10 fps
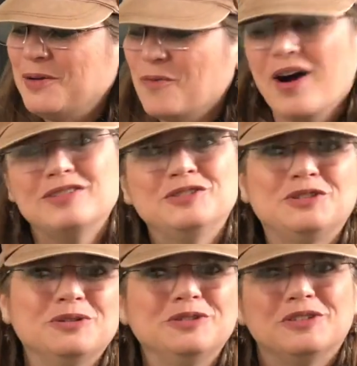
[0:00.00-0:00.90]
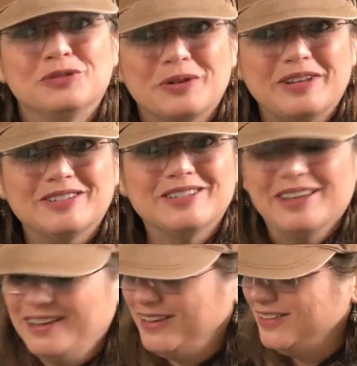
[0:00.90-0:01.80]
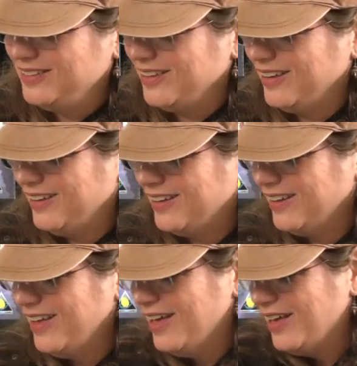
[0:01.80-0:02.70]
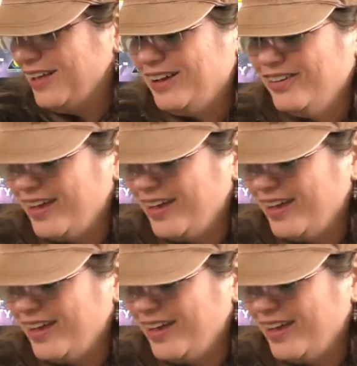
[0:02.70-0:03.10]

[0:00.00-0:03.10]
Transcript: 1s, 2s, and 3s. Okay,